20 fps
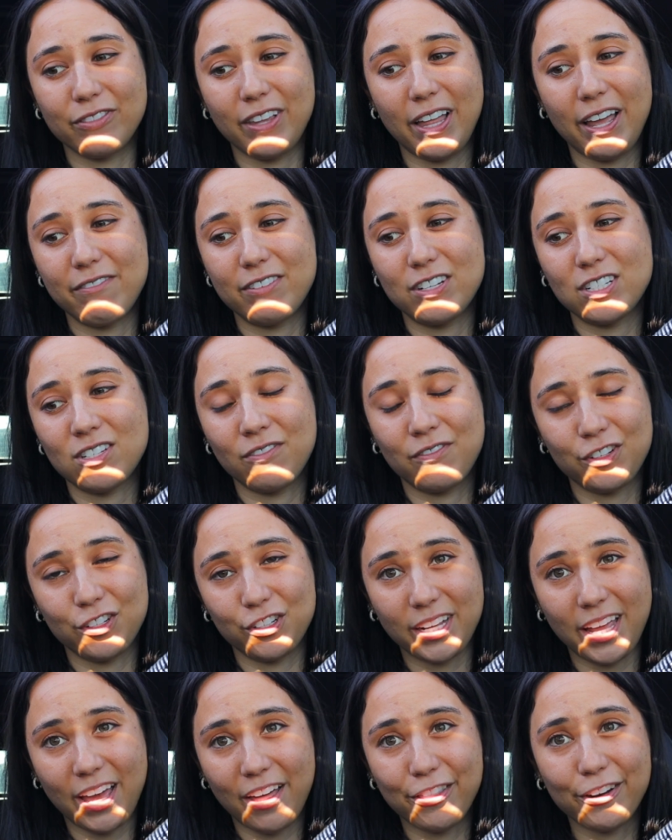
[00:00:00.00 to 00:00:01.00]
life doesn't feel
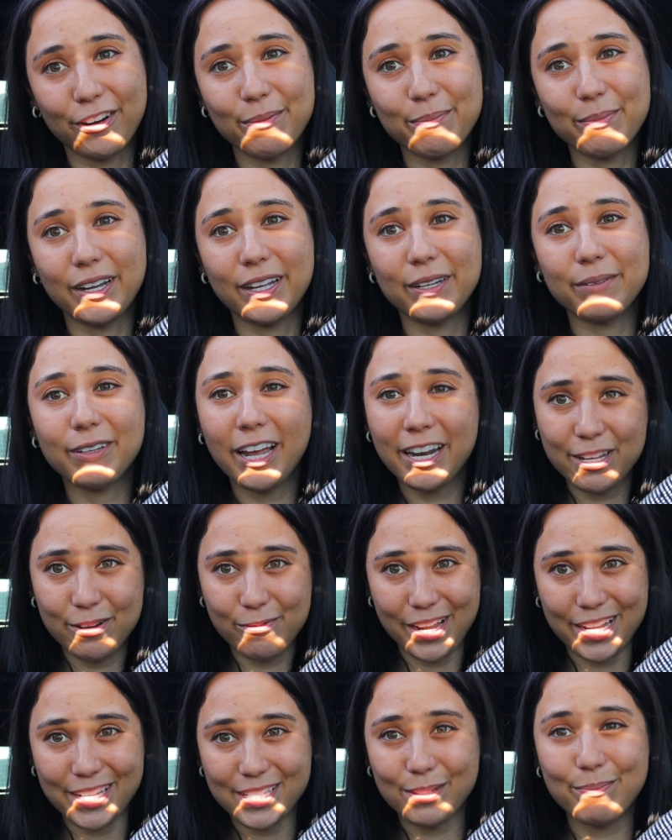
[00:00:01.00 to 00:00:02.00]
together. But
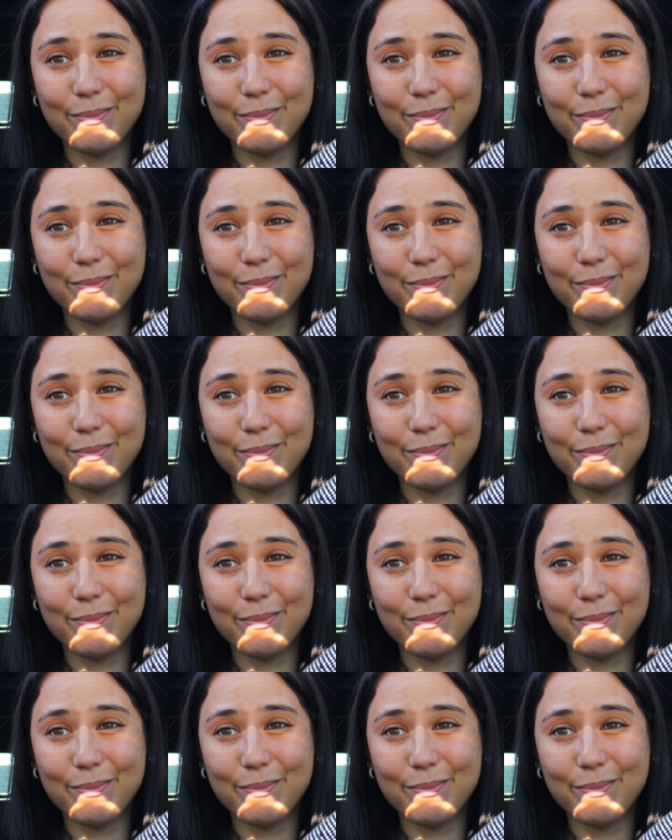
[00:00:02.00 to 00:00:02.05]
anyways,